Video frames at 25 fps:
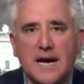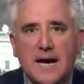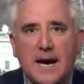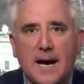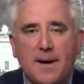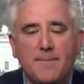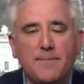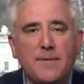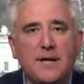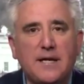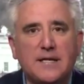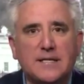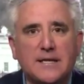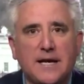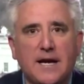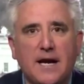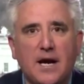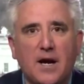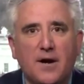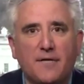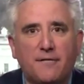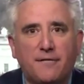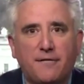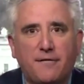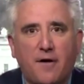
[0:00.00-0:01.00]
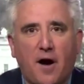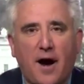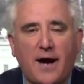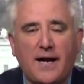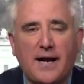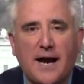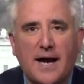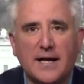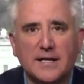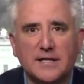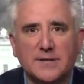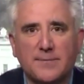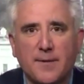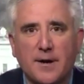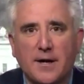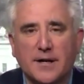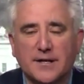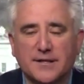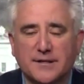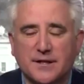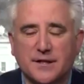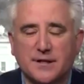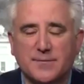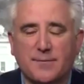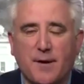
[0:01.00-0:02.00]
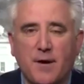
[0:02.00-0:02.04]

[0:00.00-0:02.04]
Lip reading: a meeting of finance ministers,